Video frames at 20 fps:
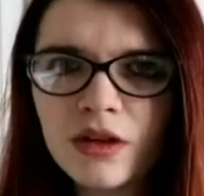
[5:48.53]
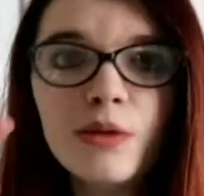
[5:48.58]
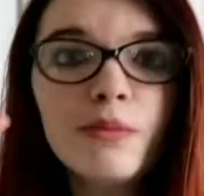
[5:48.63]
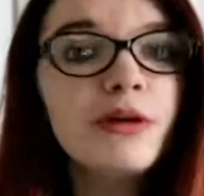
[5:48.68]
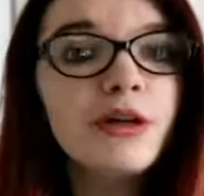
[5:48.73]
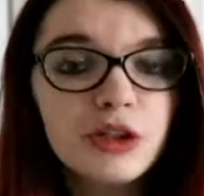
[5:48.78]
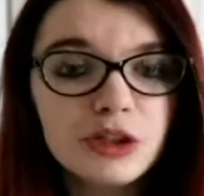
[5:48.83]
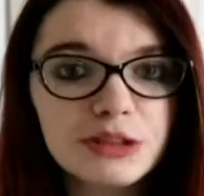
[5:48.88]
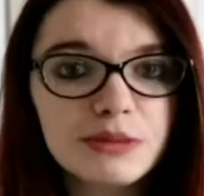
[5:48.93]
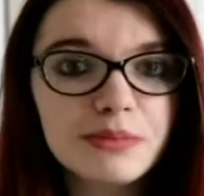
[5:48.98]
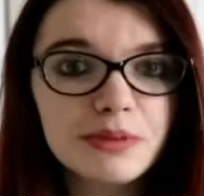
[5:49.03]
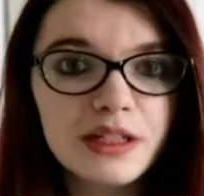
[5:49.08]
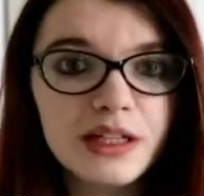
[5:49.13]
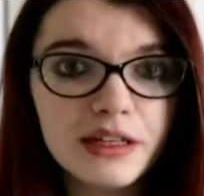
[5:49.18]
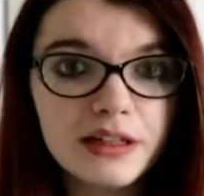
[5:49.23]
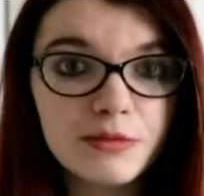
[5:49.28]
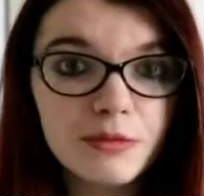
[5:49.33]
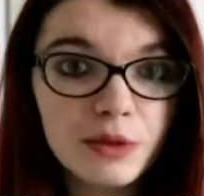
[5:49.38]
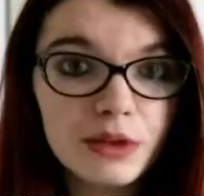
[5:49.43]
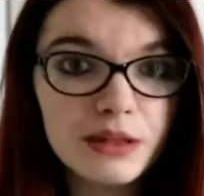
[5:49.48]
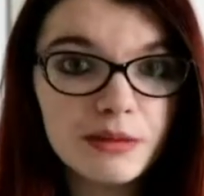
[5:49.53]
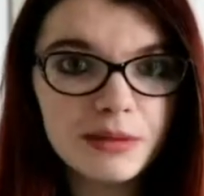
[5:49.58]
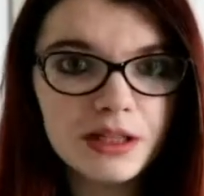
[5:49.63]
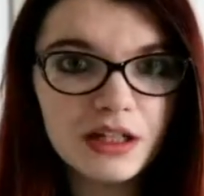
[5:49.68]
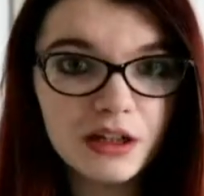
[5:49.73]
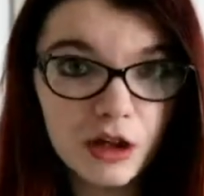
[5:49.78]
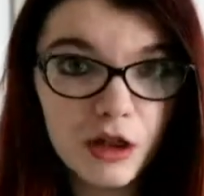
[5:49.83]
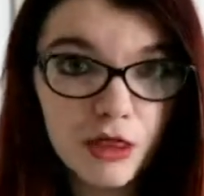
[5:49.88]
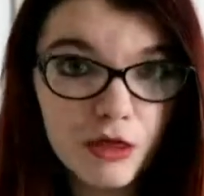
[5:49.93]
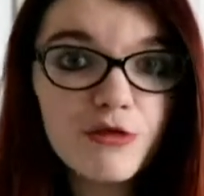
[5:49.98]
Because with it
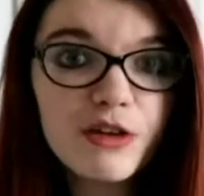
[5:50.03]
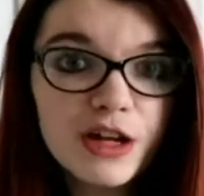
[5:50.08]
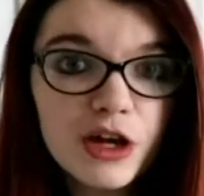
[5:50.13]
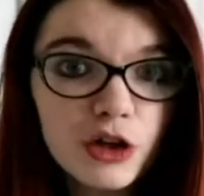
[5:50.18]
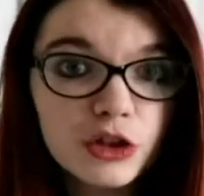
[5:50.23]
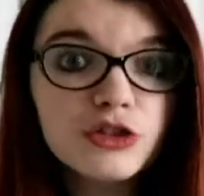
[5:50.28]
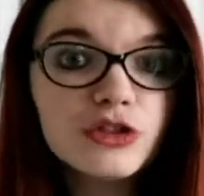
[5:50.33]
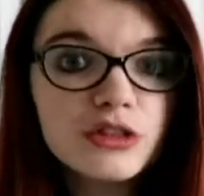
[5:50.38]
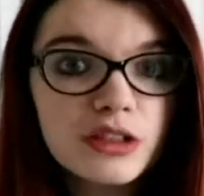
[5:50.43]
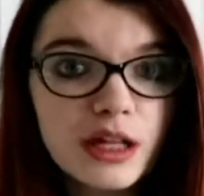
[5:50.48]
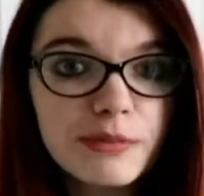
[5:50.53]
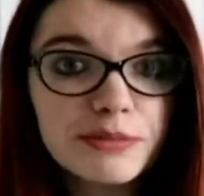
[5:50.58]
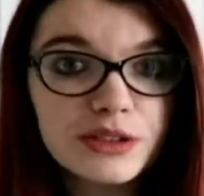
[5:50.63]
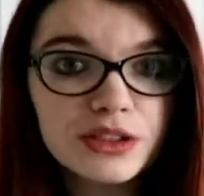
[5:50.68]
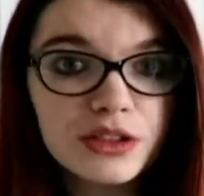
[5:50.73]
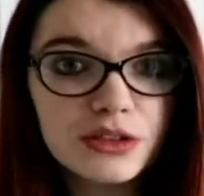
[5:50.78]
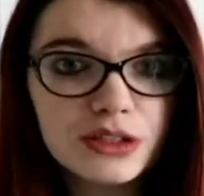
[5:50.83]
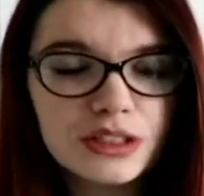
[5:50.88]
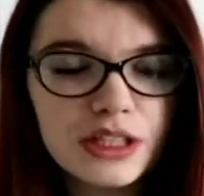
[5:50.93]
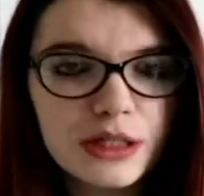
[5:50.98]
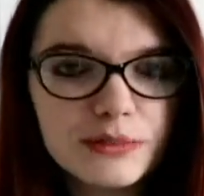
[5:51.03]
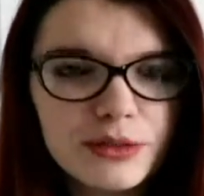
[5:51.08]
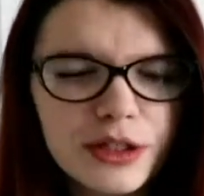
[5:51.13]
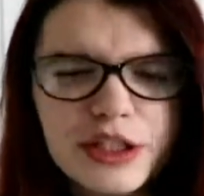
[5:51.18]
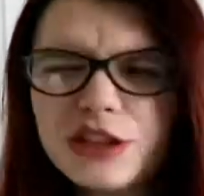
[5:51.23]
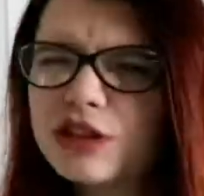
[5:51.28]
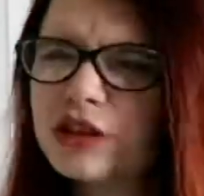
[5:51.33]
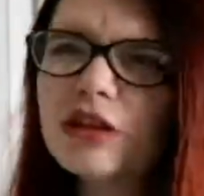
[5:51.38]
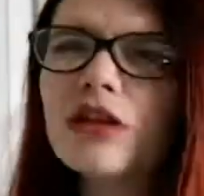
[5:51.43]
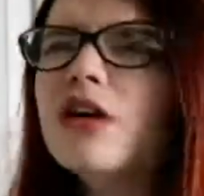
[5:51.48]
being a 300th episode
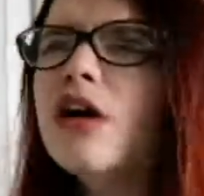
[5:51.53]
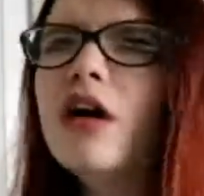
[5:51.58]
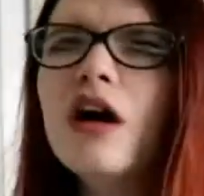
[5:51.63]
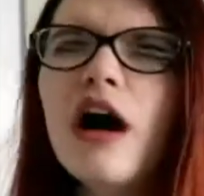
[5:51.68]
celebration,